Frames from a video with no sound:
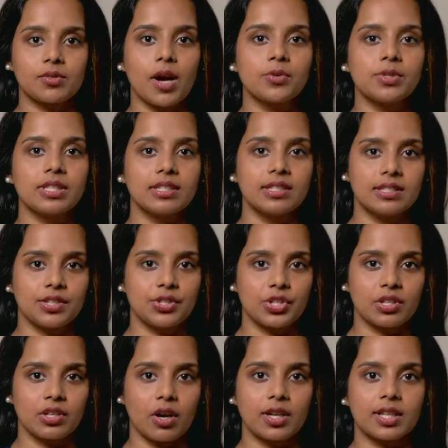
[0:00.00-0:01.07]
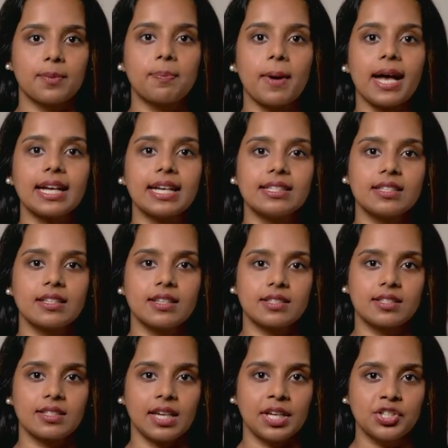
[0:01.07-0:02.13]
routing decision on the packet's
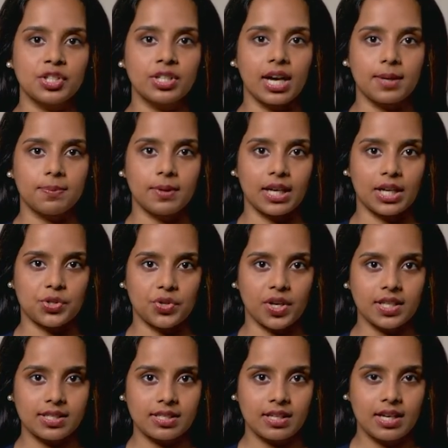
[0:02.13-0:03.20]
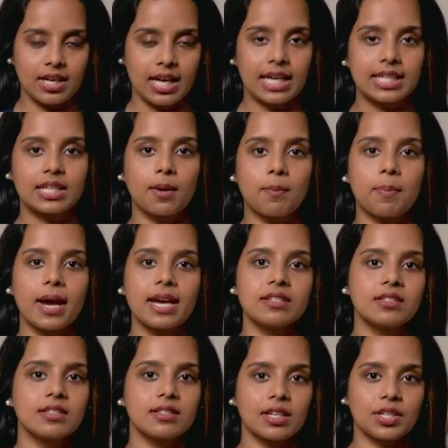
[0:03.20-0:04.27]
destination IP address and compares
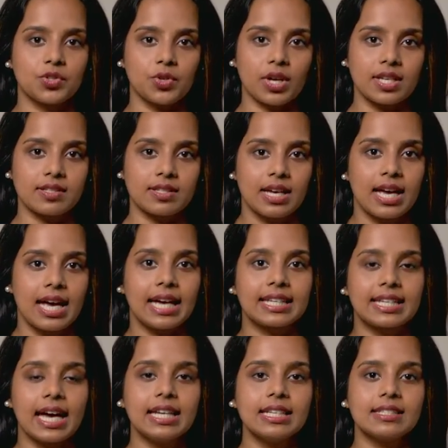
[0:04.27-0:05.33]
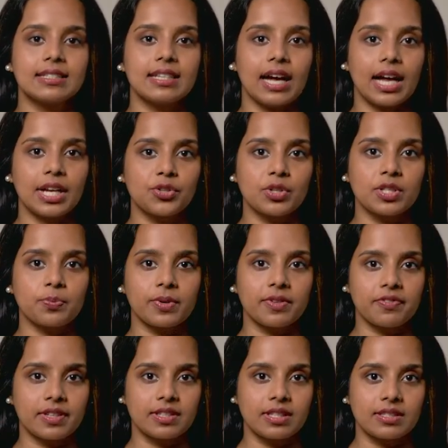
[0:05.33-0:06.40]
this address against the address
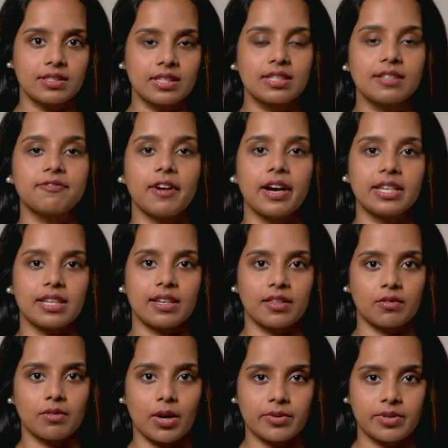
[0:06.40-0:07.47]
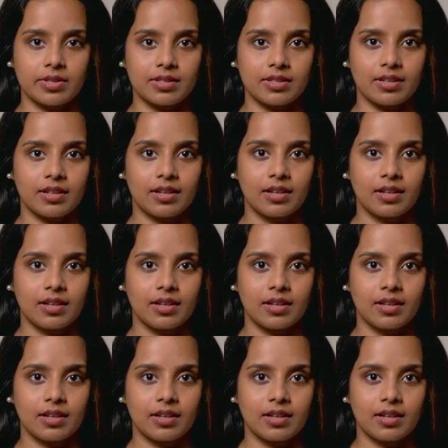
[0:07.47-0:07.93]
prefixes defined in the routes.